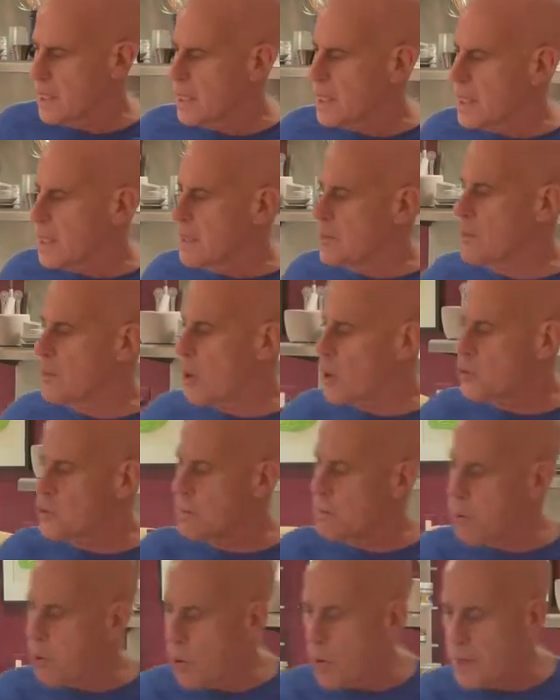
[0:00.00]
The most
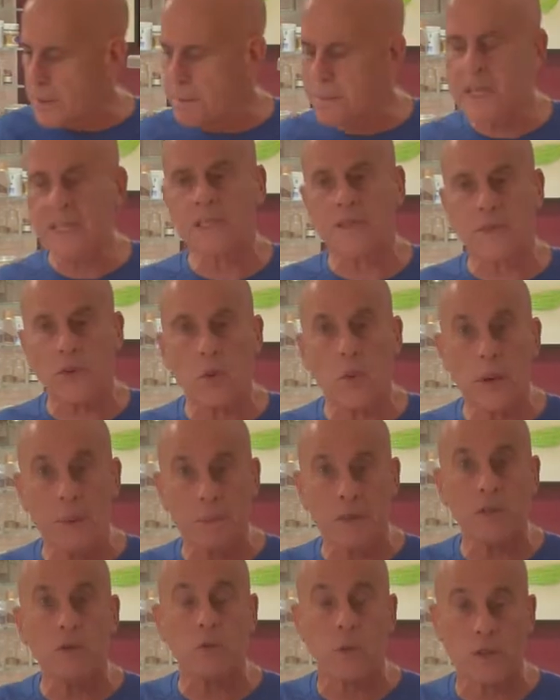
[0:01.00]
important piece of
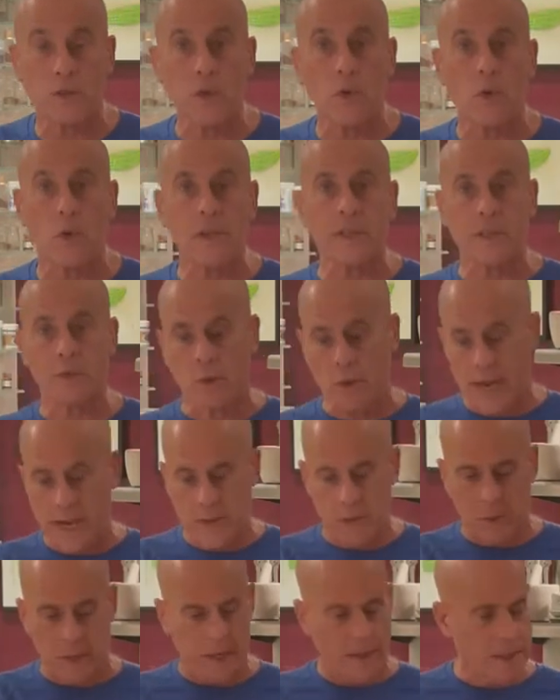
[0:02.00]
equipment is what you're going to grade
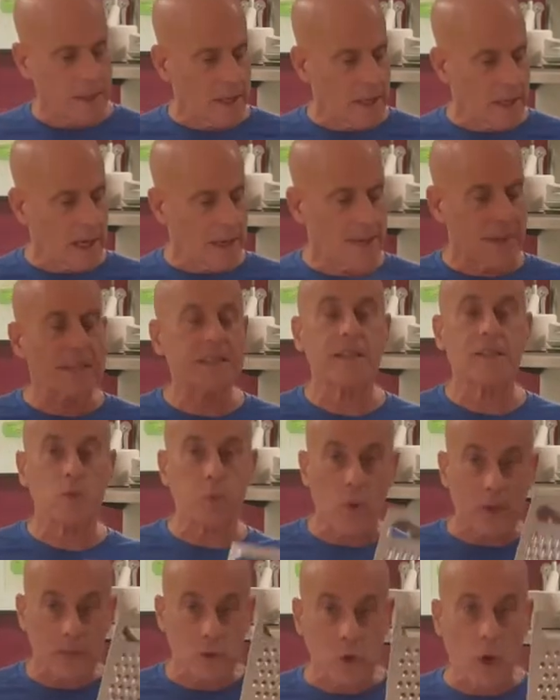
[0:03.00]
with. This is
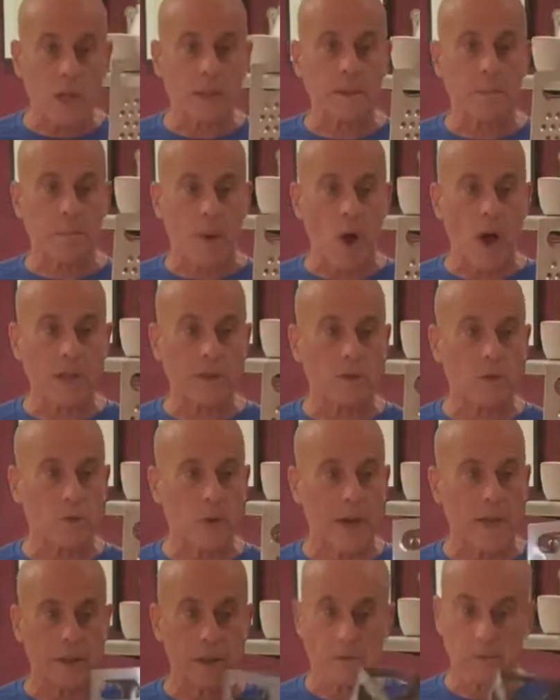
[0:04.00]
what's called a box
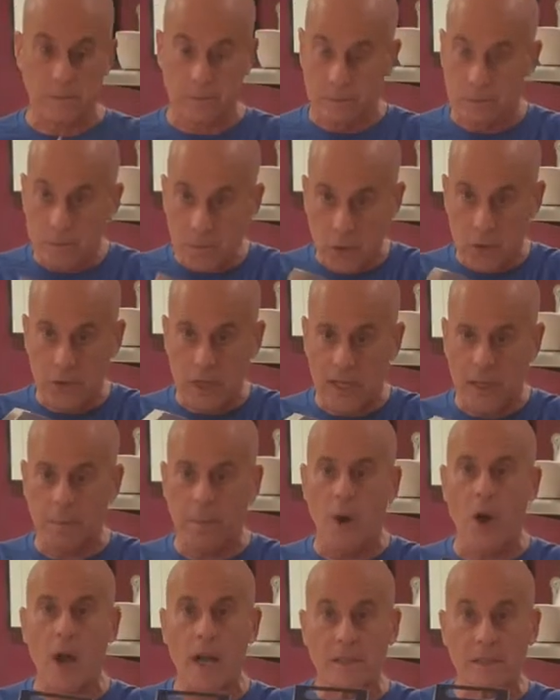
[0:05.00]
grater. Looks like a
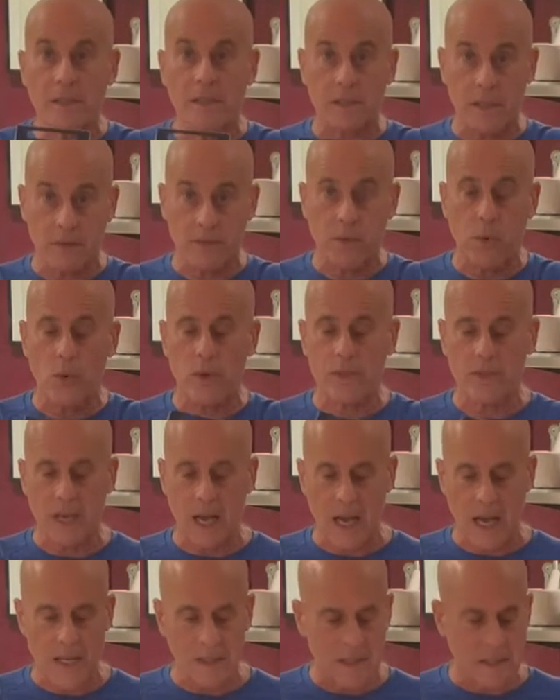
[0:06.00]
box, it's got 4
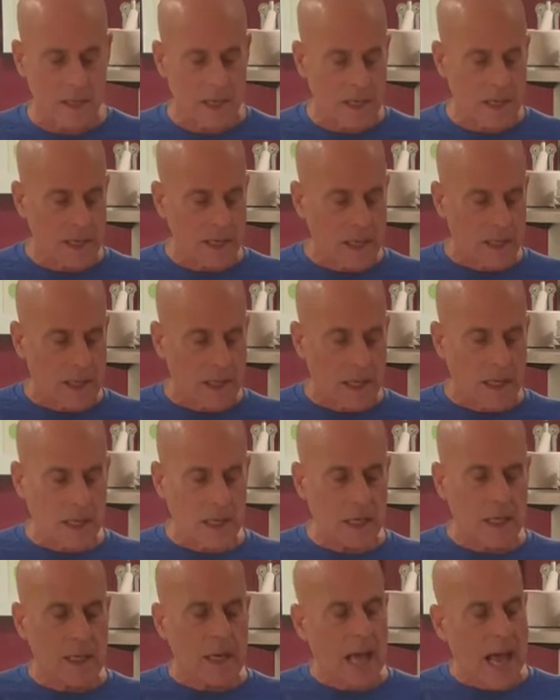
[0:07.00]
sides.
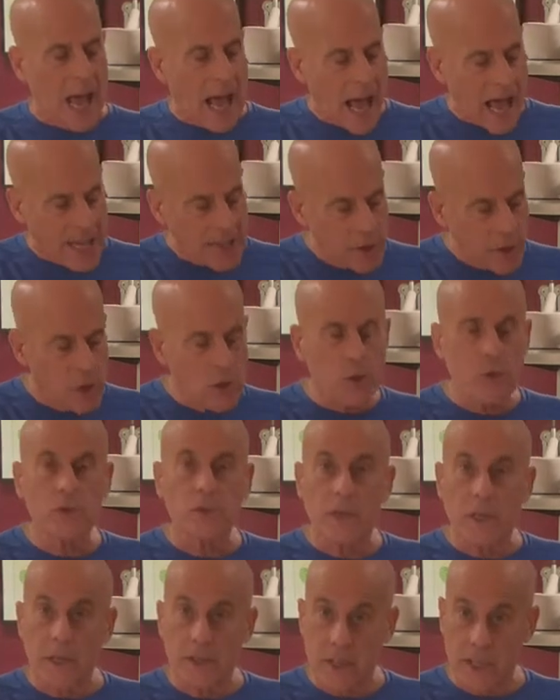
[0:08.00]
I use
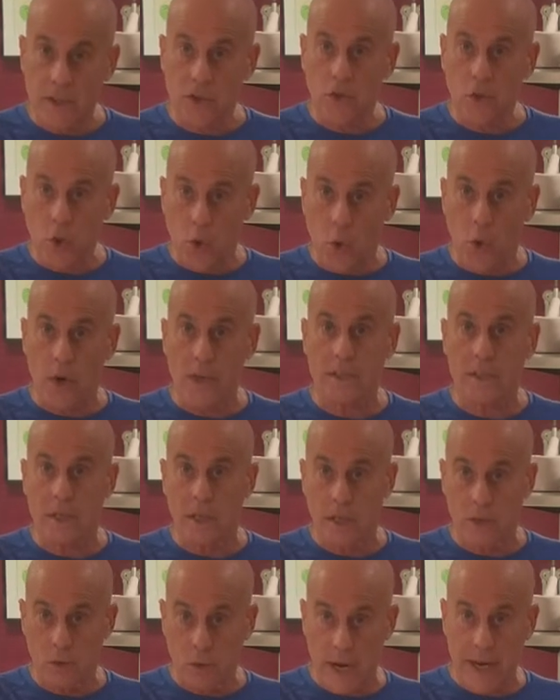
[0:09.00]
this coarse
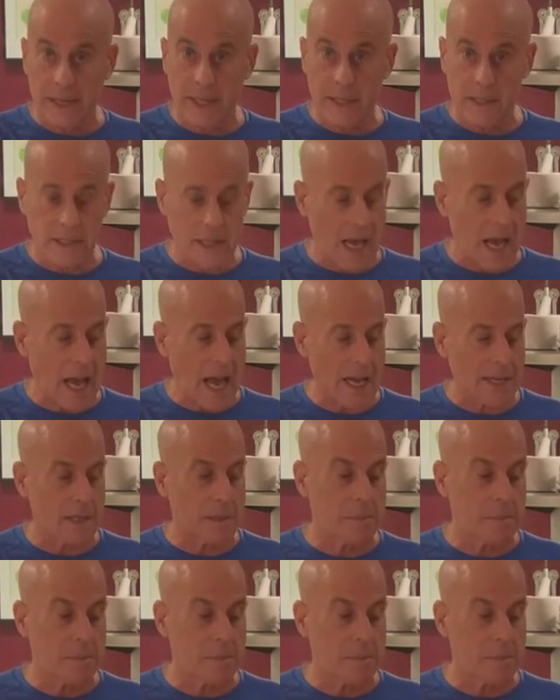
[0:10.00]
grading side.